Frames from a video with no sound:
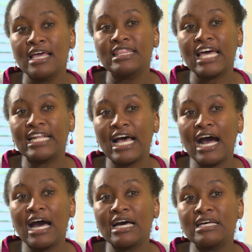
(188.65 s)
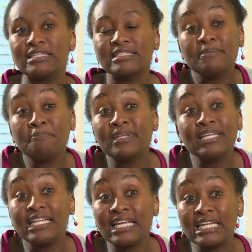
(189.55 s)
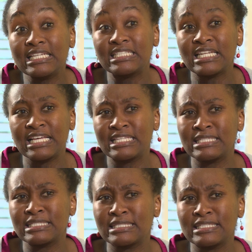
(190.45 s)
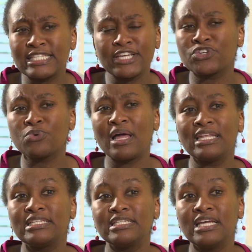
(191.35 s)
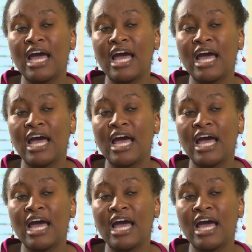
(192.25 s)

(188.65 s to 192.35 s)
that are simple in English, like sexuality,